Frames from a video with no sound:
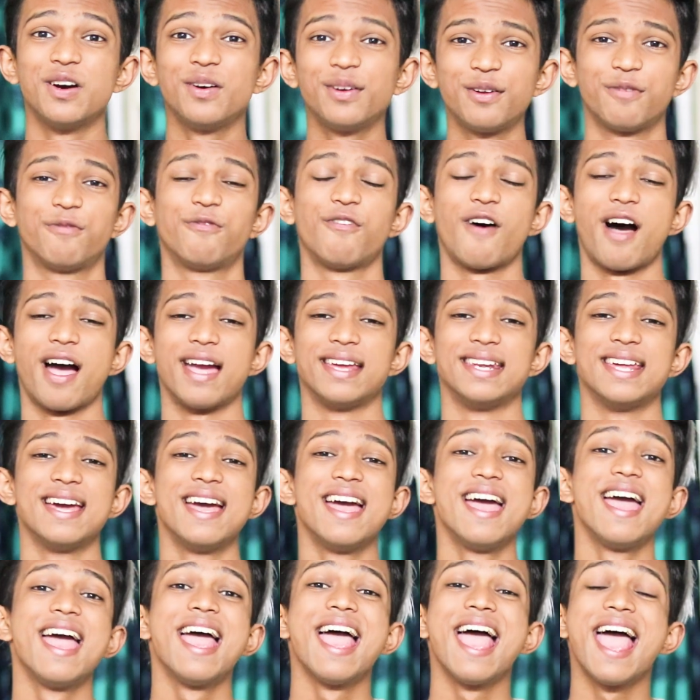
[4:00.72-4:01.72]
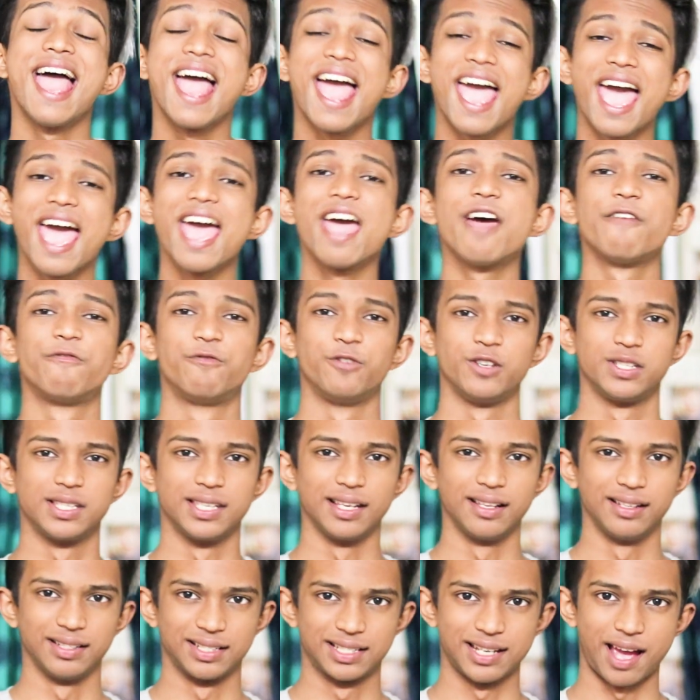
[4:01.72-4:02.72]
notified every
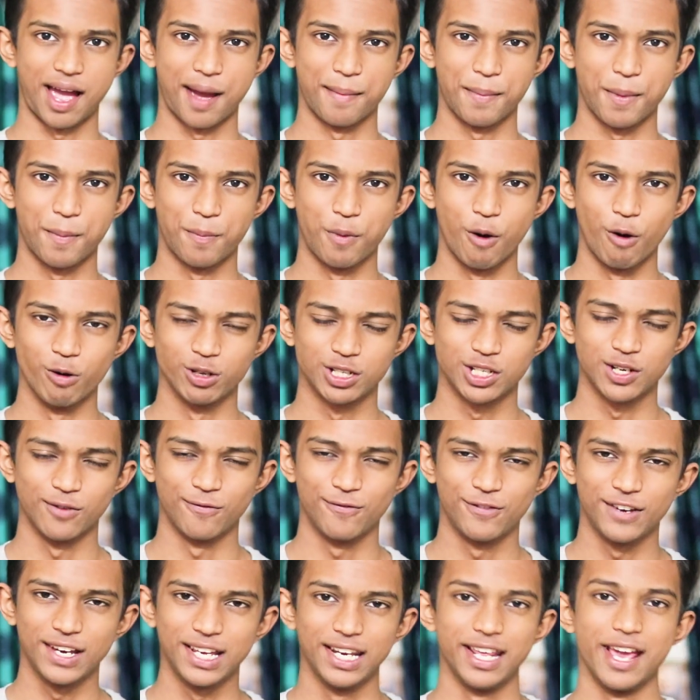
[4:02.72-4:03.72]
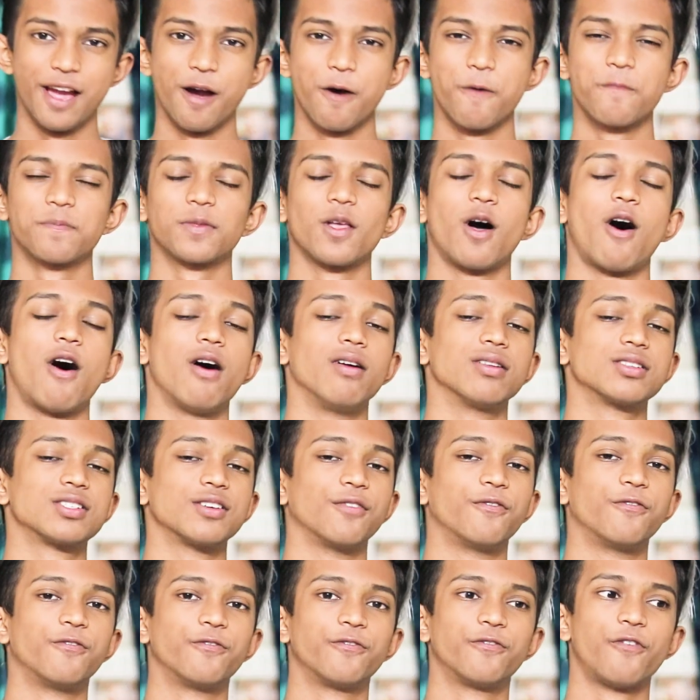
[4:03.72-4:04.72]
single time I post a video.
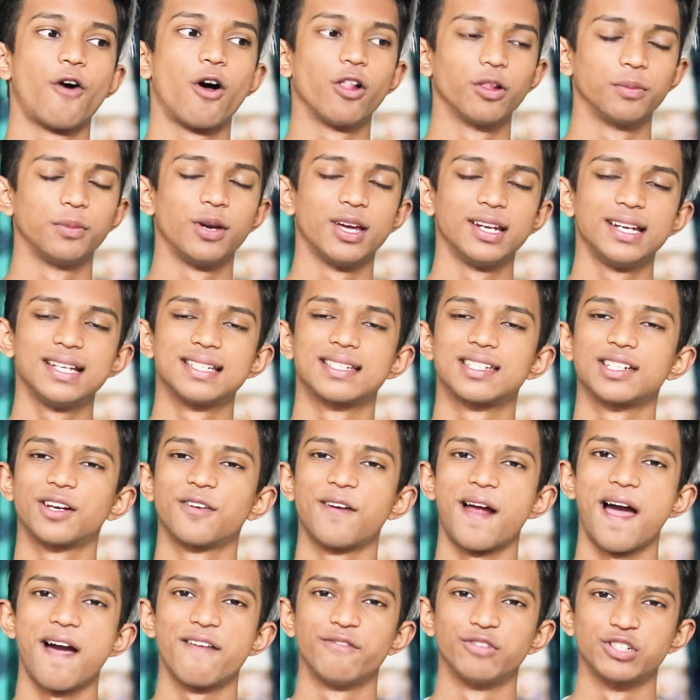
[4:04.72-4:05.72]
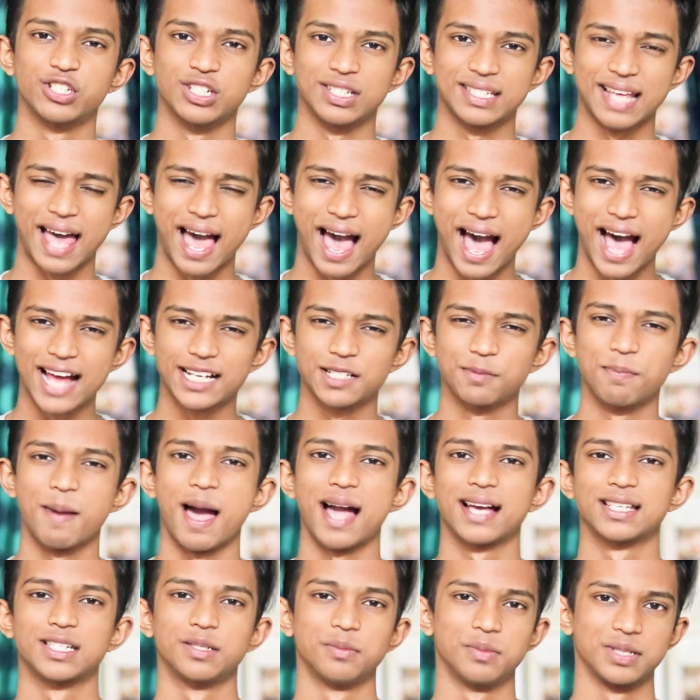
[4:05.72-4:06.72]
Also follow me on Instagram, which is
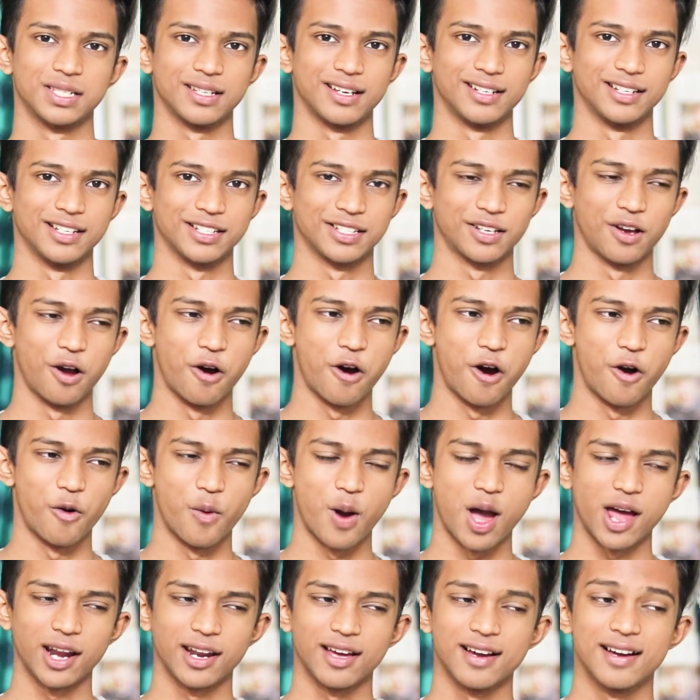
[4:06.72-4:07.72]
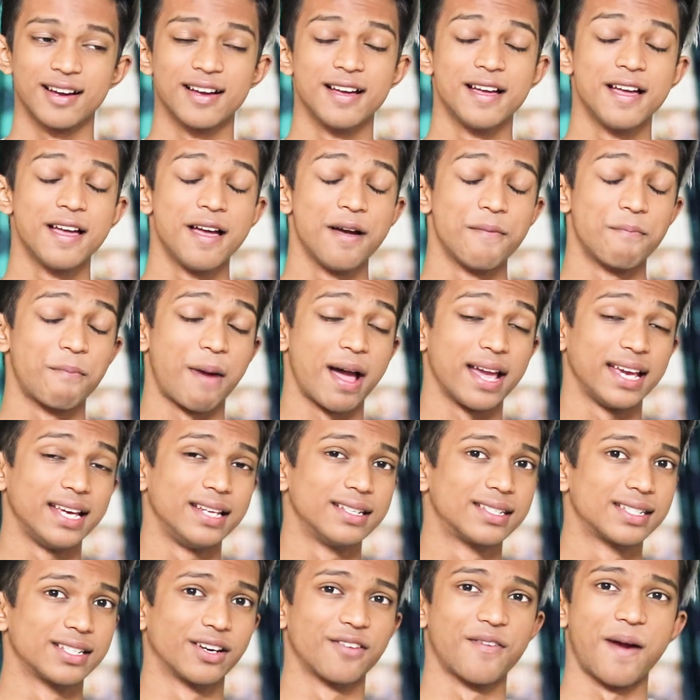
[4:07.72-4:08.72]
@Maximus_Arana. My
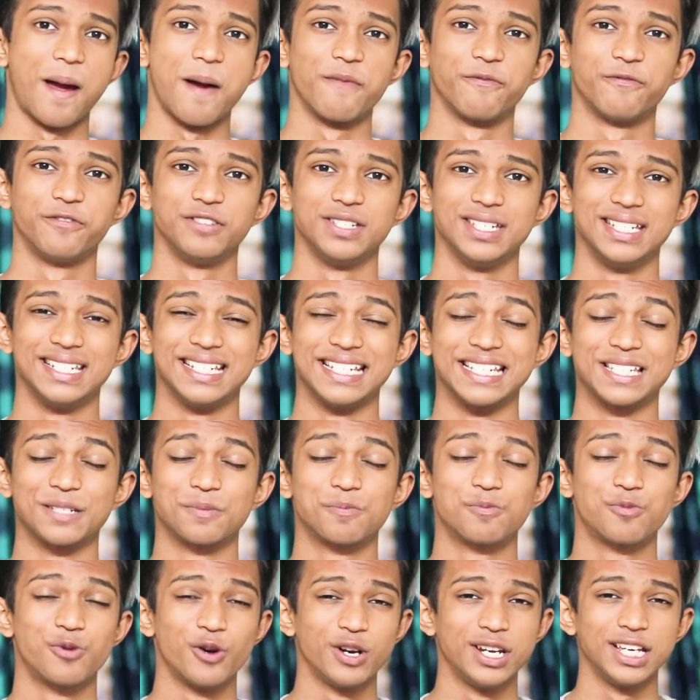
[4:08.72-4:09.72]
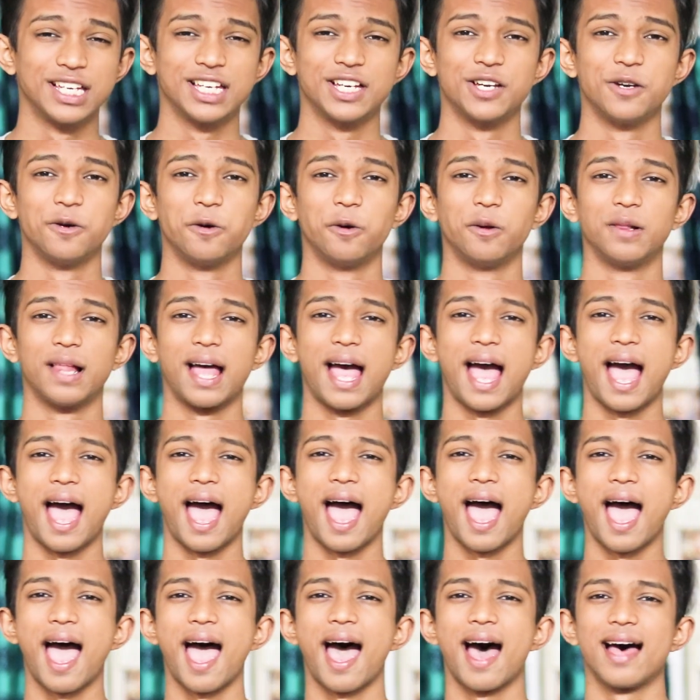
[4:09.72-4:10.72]
Instagram feed is pretty cool
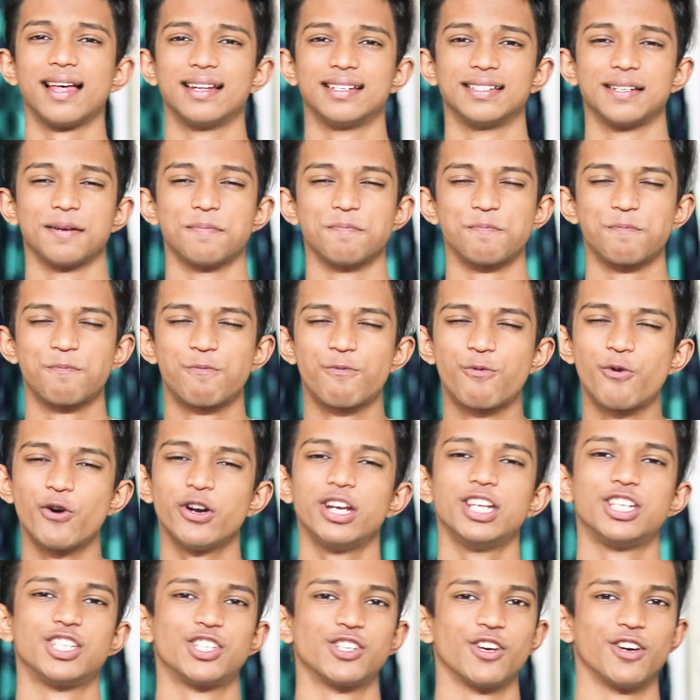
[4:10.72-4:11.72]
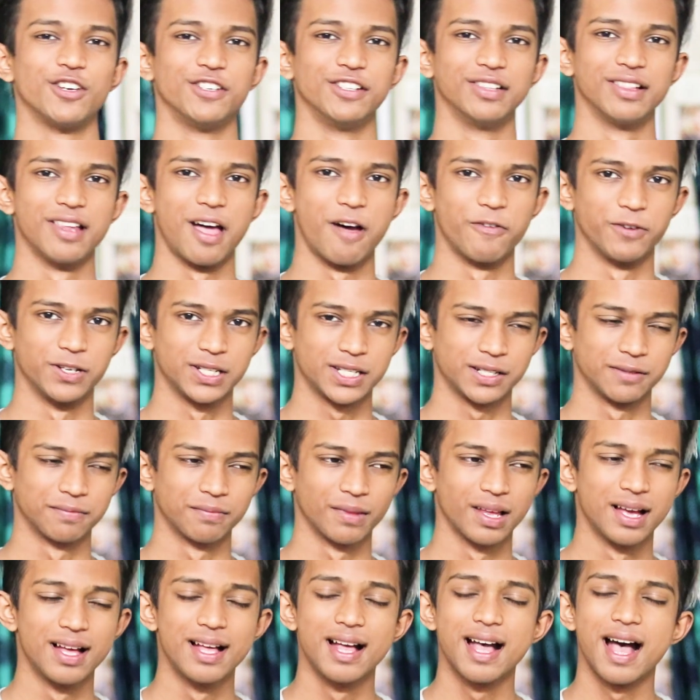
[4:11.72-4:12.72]
and I'm pretty sure you love it.
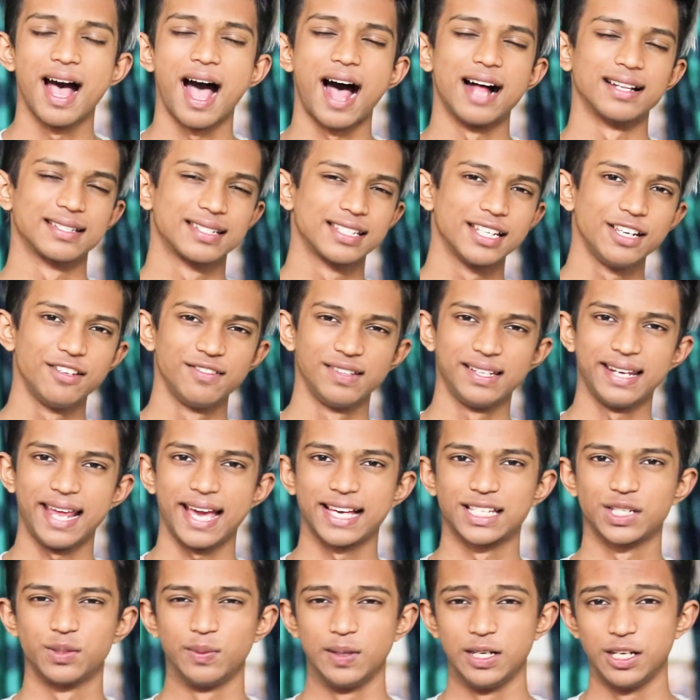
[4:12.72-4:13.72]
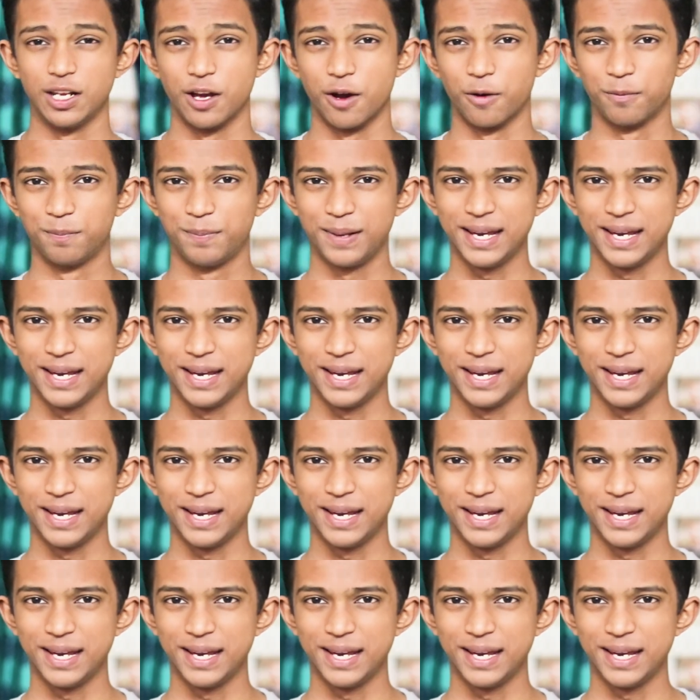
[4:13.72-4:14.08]
I'll see you in the next video.